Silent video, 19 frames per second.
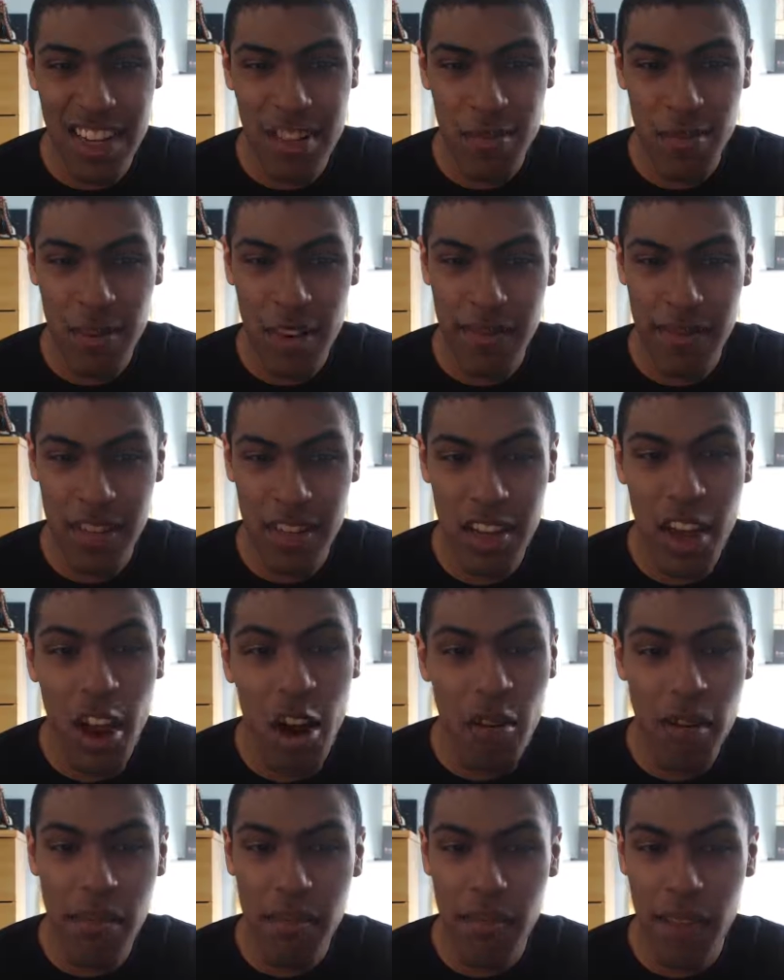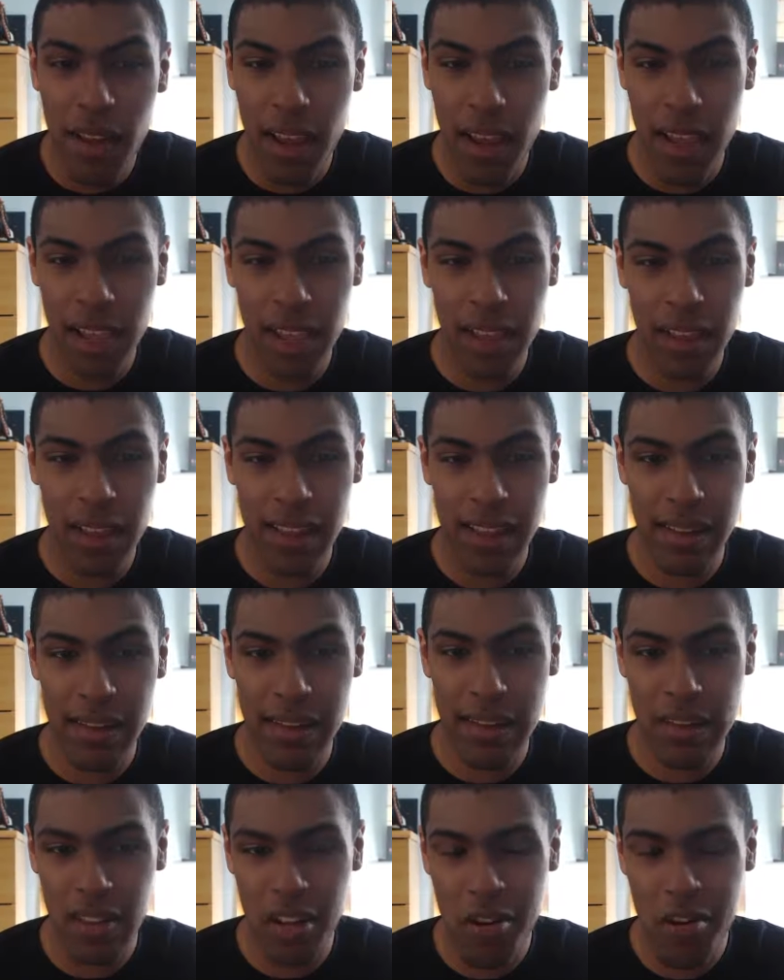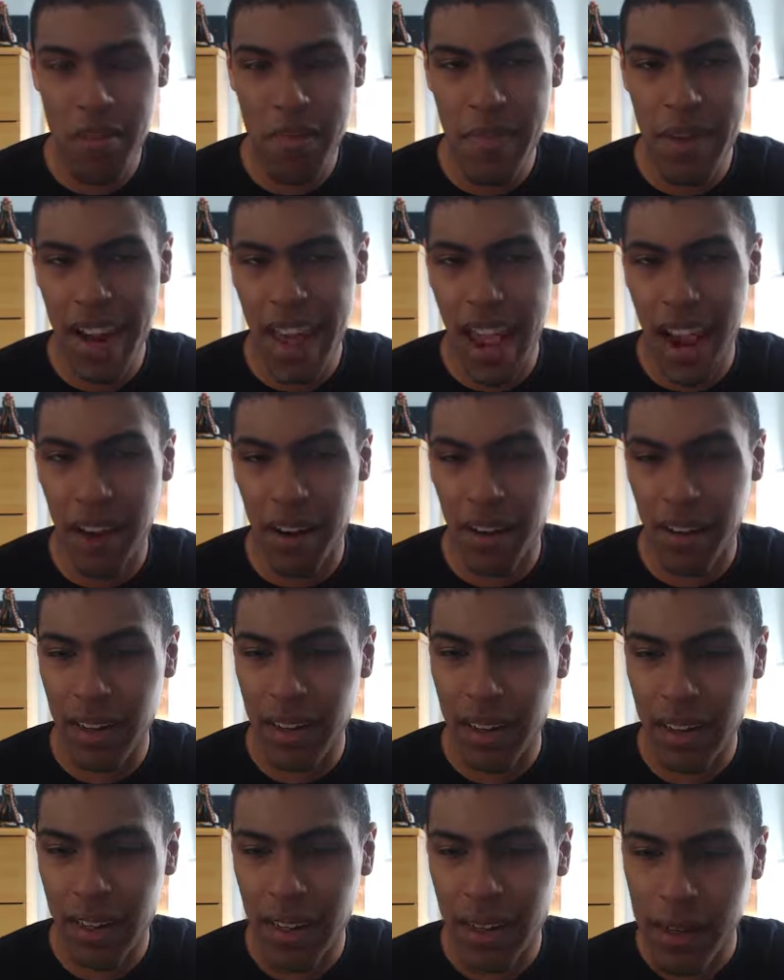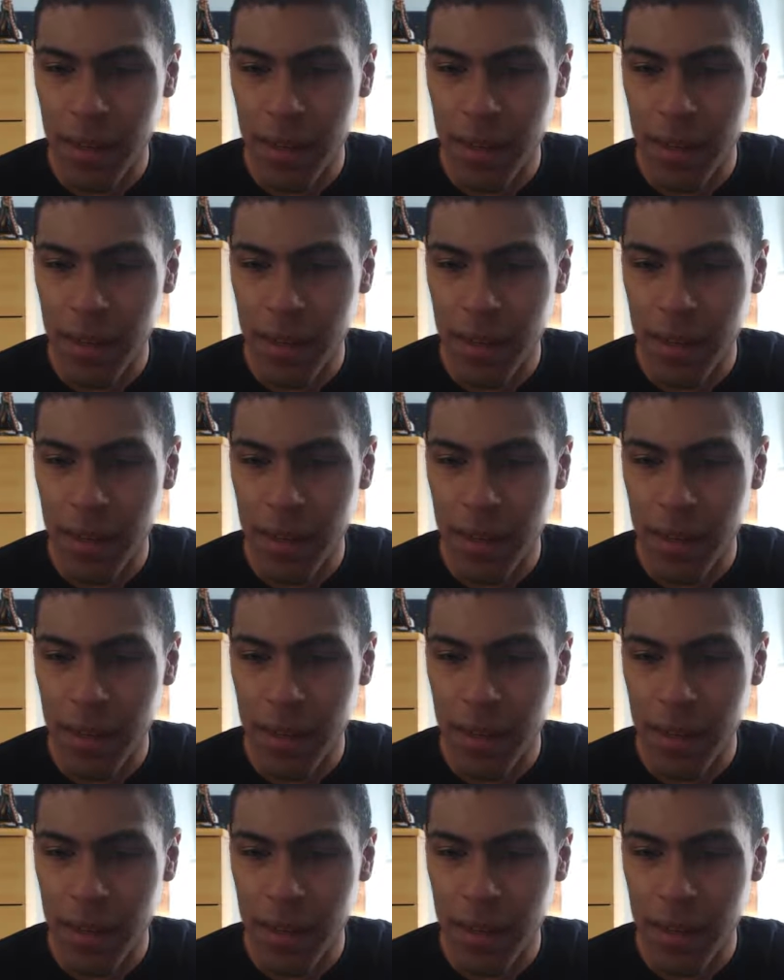every last one of them in two in midair.